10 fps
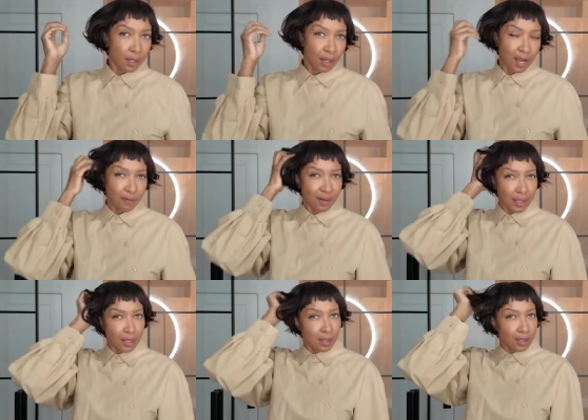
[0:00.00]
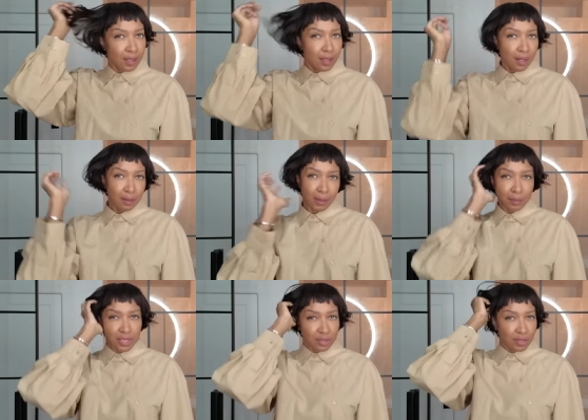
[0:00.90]
Have I? Um,
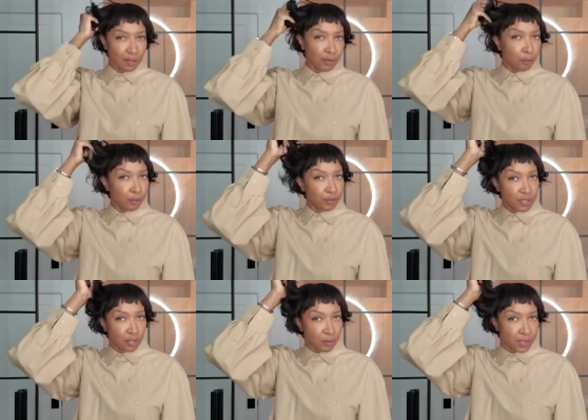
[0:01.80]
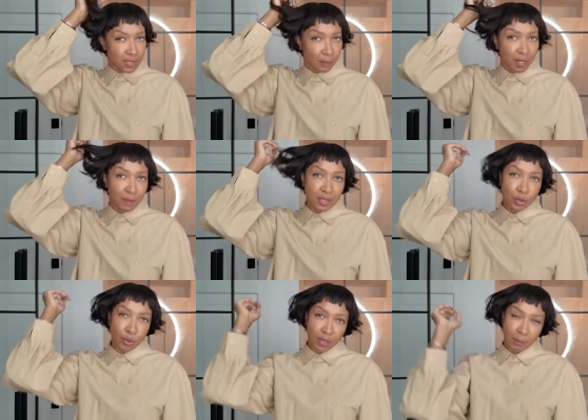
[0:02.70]
I'm just going to give you a brief synopsis. I mean, I've been
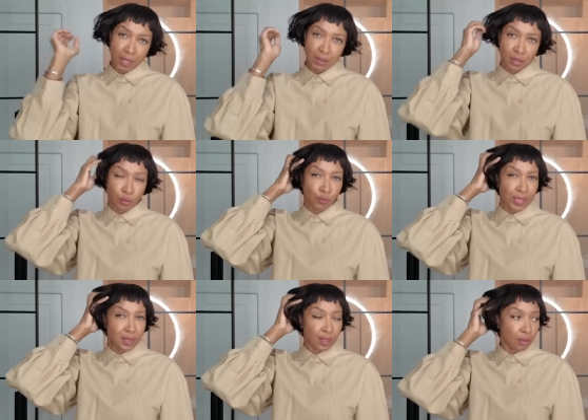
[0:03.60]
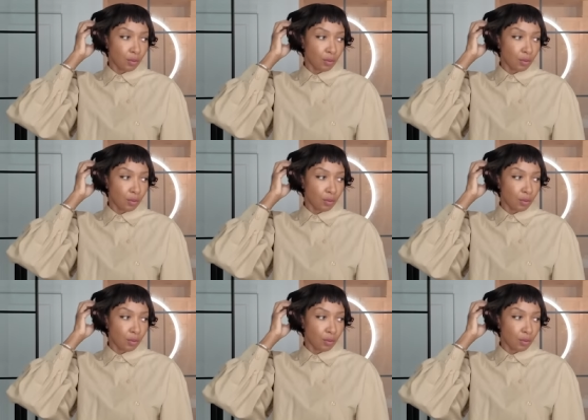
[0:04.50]
talking about it already